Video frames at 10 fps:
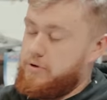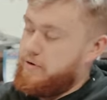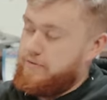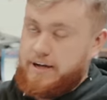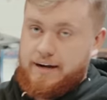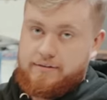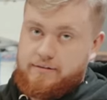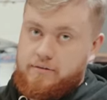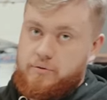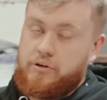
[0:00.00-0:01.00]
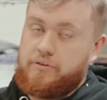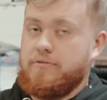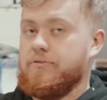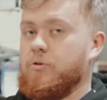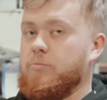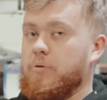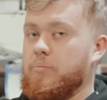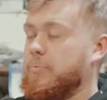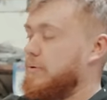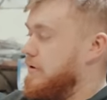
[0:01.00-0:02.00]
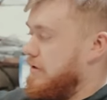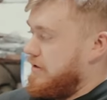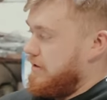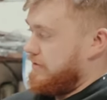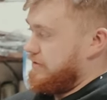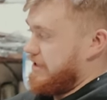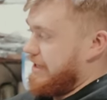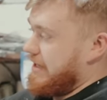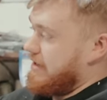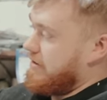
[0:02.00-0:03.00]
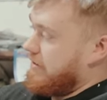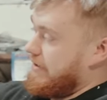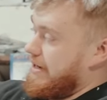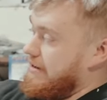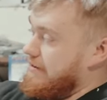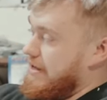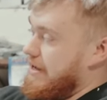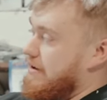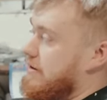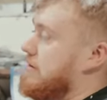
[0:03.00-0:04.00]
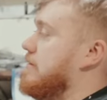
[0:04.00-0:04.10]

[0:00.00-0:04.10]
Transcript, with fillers: and over the axle when it's on full bump, so you gain all that in there.